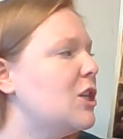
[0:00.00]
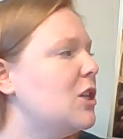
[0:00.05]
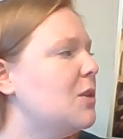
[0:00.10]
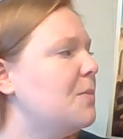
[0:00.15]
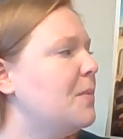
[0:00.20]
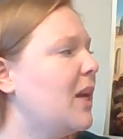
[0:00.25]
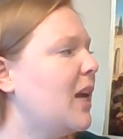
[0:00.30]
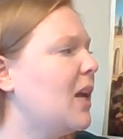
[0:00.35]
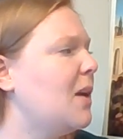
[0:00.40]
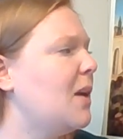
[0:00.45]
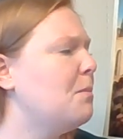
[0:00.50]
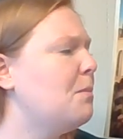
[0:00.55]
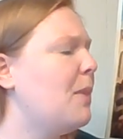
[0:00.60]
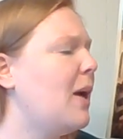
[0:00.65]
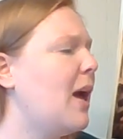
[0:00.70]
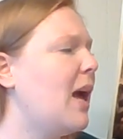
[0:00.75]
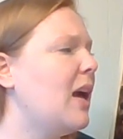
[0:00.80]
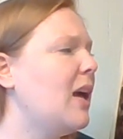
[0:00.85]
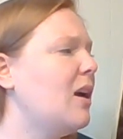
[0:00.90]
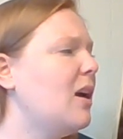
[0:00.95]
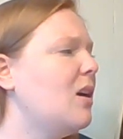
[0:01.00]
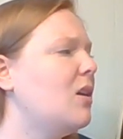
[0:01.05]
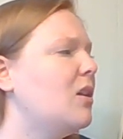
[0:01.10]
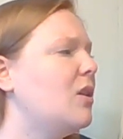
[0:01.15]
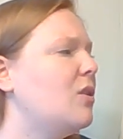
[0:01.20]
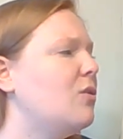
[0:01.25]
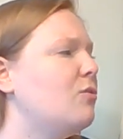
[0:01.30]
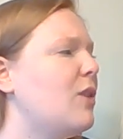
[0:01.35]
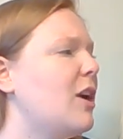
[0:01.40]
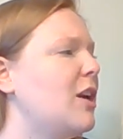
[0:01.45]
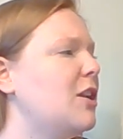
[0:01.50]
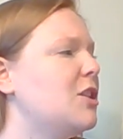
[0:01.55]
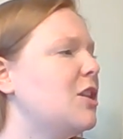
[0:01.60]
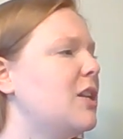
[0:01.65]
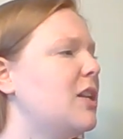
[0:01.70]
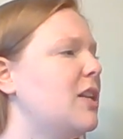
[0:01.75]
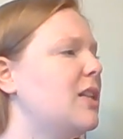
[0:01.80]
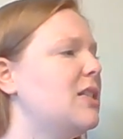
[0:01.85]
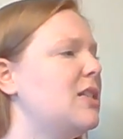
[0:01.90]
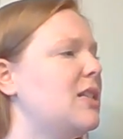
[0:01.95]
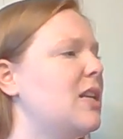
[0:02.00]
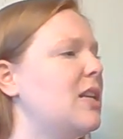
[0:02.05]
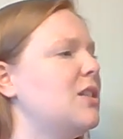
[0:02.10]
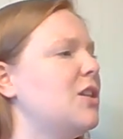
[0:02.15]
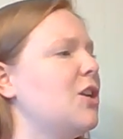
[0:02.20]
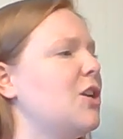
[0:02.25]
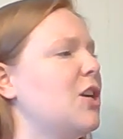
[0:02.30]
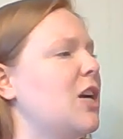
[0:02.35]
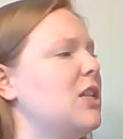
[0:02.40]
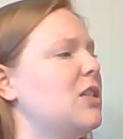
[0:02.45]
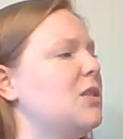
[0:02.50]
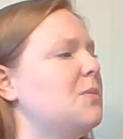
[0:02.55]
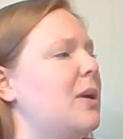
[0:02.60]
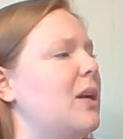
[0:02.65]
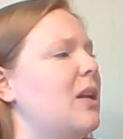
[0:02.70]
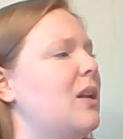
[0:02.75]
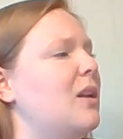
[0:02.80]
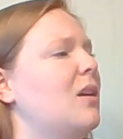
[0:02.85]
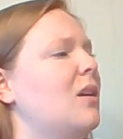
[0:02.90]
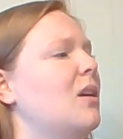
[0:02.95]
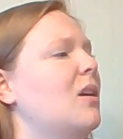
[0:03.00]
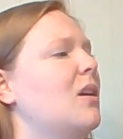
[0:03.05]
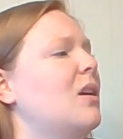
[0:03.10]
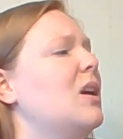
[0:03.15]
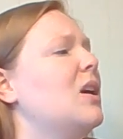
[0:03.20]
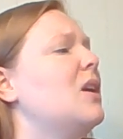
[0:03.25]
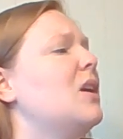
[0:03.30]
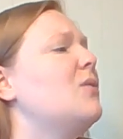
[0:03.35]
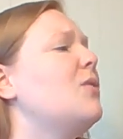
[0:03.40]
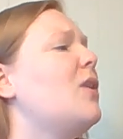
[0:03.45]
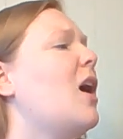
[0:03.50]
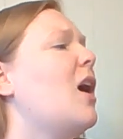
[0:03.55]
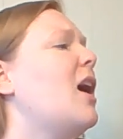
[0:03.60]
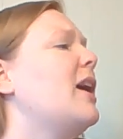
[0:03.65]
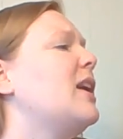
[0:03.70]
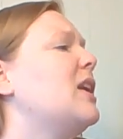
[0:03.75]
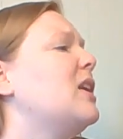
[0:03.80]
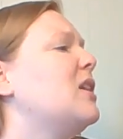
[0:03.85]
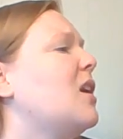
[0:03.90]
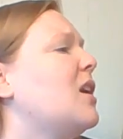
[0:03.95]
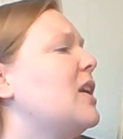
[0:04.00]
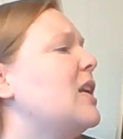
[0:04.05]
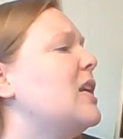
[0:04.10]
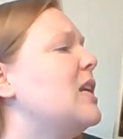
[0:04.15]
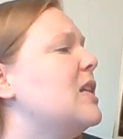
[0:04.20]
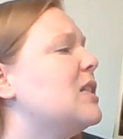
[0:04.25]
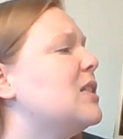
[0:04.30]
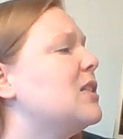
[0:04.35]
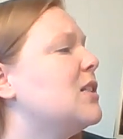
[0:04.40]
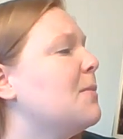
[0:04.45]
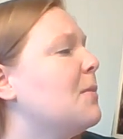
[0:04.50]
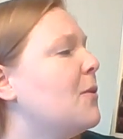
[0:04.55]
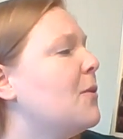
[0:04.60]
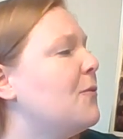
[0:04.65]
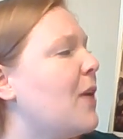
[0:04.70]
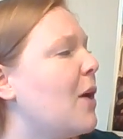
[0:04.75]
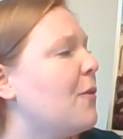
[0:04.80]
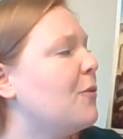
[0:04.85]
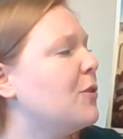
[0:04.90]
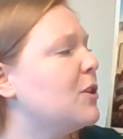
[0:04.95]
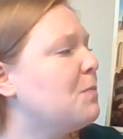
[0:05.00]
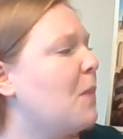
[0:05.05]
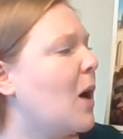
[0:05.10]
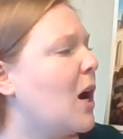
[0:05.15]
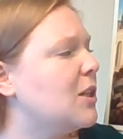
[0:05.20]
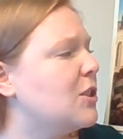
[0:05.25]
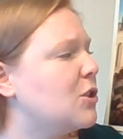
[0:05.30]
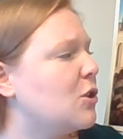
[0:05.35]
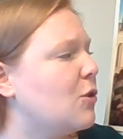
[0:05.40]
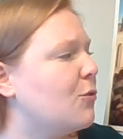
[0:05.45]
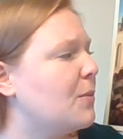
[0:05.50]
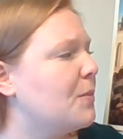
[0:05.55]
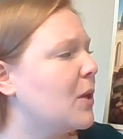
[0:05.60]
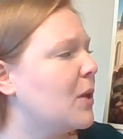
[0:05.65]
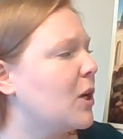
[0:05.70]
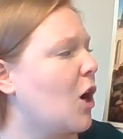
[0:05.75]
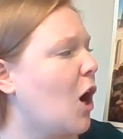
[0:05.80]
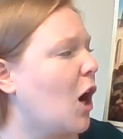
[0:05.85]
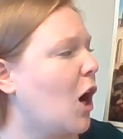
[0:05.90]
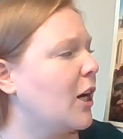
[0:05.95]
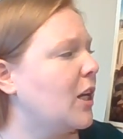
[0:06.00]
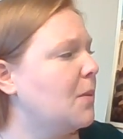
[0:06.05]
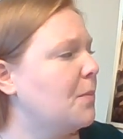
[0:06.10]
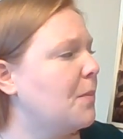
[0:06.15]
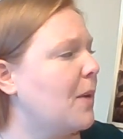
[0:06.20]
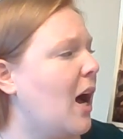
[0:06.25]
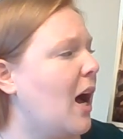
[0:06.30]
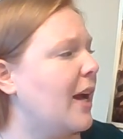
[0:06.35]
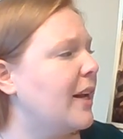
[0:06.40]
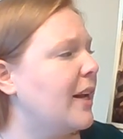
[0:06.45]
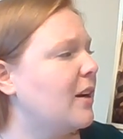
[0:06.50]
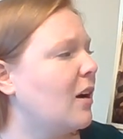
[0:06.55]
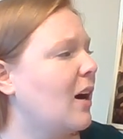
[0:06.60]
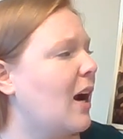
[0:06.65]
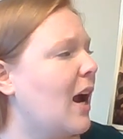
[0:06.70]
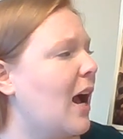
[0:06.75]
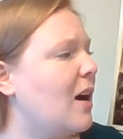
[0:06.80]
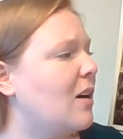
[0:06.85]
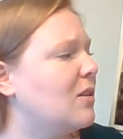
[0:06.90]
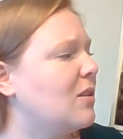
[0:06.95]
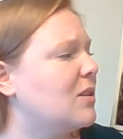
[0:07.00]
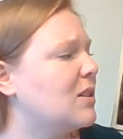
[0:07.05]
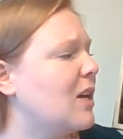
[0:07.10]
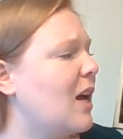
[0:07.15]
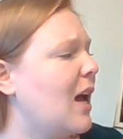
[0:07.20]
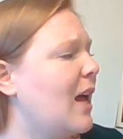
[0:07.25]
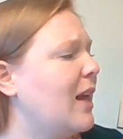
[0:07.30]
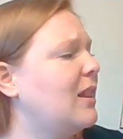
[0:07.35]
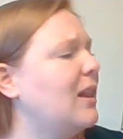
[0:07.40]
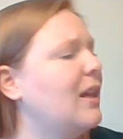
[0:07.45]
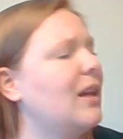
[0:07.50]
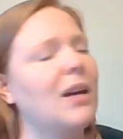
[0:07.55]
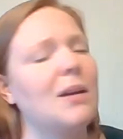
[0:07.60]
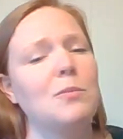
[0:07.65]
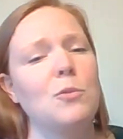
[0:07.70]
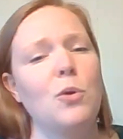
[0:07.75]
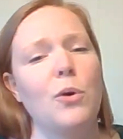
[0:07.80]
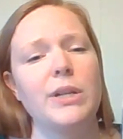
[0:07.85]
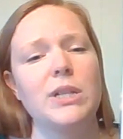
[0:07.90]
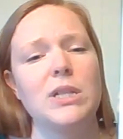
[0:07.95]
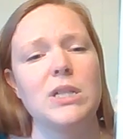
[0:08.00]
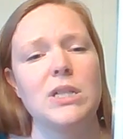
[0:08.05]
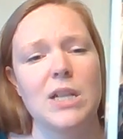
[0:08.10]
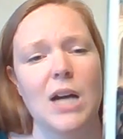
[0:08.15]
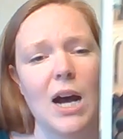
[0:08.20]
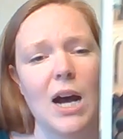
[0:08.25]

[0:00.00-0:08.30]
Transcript: She became pale and wretched and said to her husband, "If I cannot eat some of that Rapunzel from the garden behind our house, I think I'm going to